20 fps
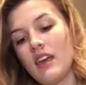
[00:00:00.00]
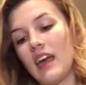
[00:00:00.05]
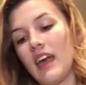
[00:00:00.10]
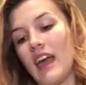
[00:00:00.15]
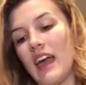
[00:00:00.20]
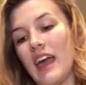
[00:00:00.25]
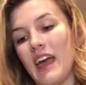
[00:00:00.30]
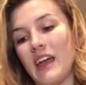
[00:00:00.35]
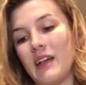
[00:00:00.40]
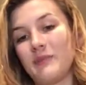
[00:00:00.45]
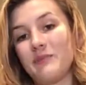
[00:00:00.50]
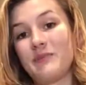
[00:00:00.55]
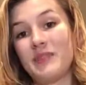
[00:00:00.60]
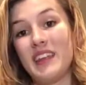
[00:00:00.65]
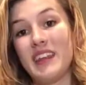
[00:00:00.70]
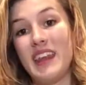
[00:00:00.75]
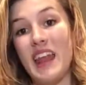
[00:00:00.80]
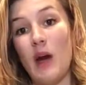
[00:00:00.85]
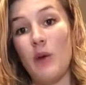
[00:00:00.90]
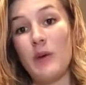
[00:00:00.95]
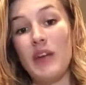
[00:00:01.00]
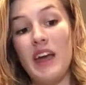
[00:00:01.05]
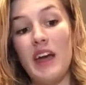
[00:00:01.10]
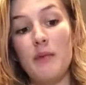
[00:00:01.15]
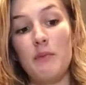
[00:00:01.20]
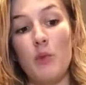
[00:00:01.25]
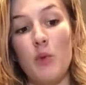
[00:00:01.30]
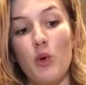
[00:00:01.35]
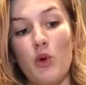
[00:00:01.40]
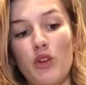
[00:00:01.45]
Okay, now we
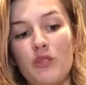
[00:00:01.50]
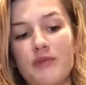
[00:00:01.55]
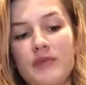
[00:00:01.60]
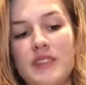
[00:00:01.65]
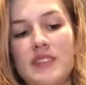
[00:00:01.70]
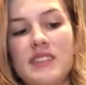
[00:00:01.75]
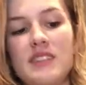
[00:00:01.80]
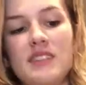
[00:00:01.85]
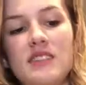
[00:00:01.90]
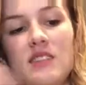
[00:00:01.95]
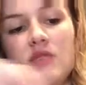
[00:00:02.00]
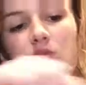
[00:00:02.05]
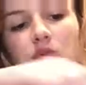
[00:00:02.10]
add more. This is a